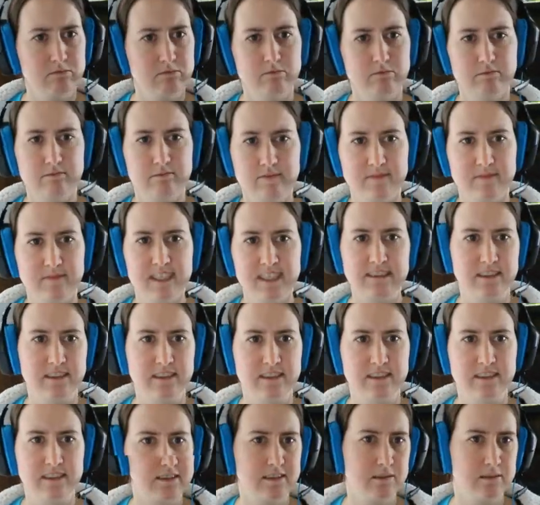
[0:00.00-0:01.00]

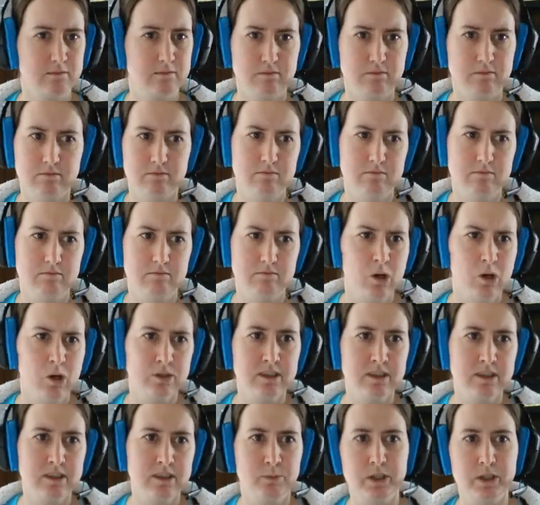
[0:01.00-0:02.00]
It's
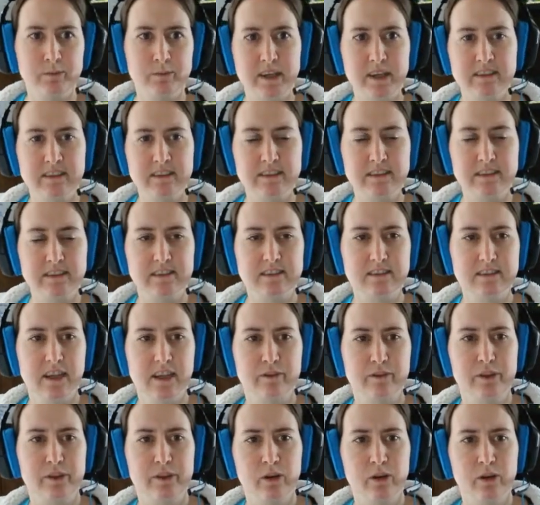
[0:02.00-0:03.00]
mostly pretty basic
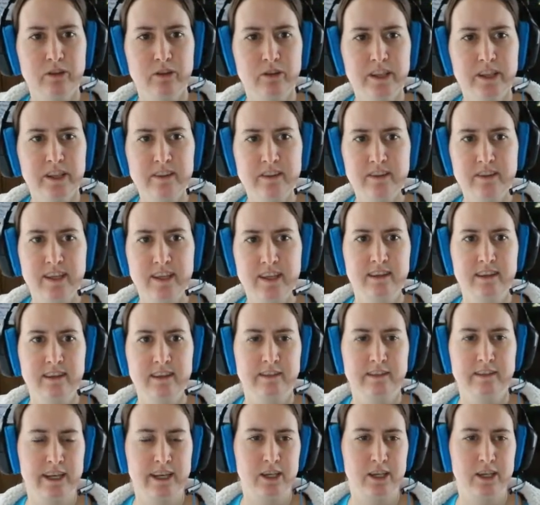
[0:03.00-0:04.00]
stuff. The only thing
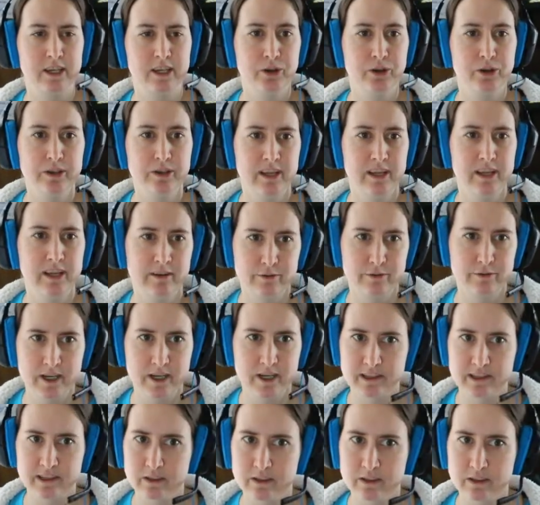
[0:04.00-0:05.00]
that I could not
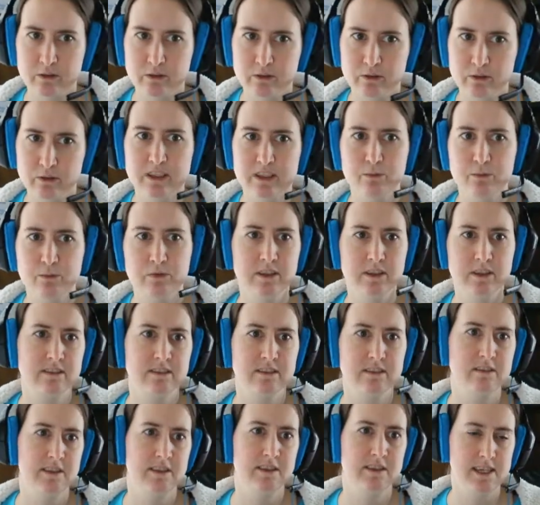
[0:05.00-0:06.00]
find locally
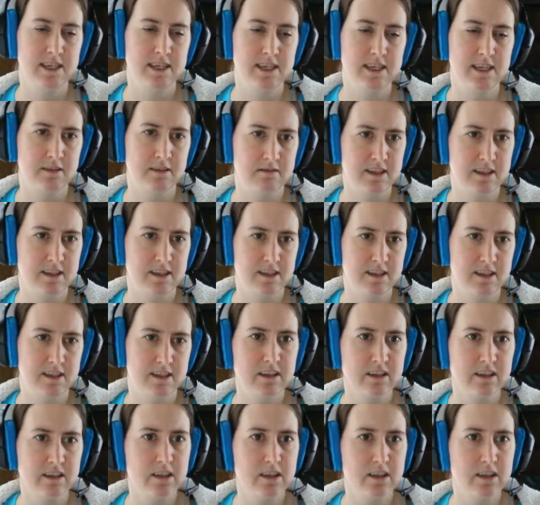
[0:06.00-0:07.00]
was the
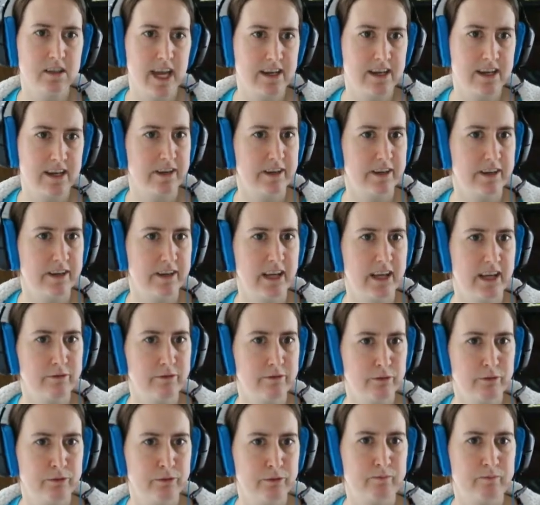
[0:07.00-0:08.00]
nickel gang
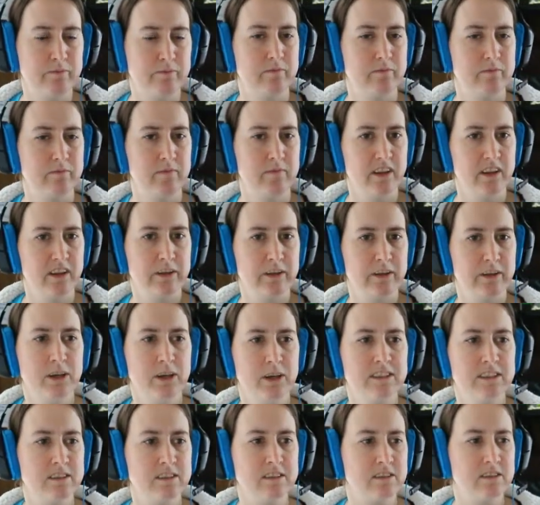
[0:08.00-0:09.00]
valve.
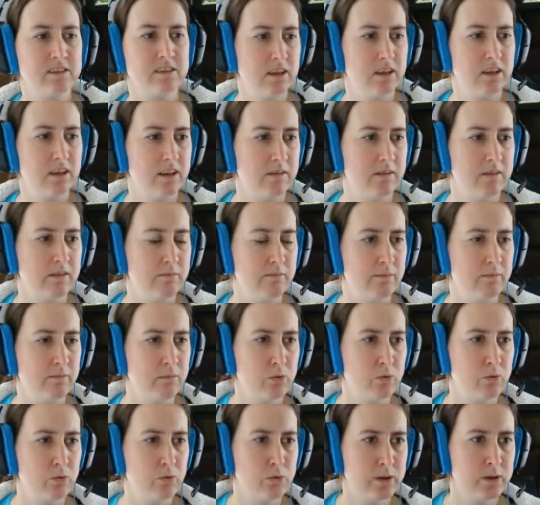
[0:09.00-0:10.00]
Otherwise, it's all
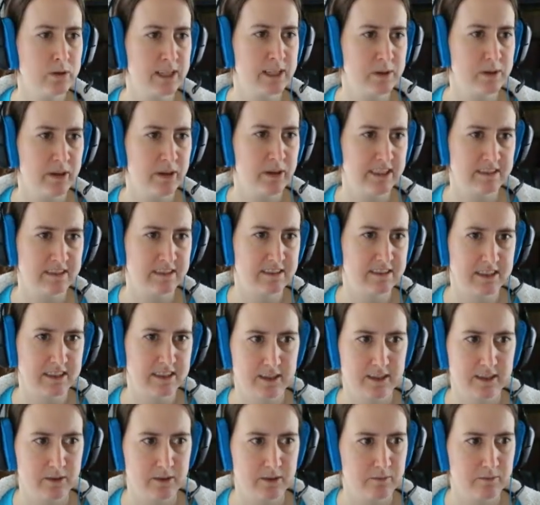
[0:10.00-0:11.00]
pretty basic.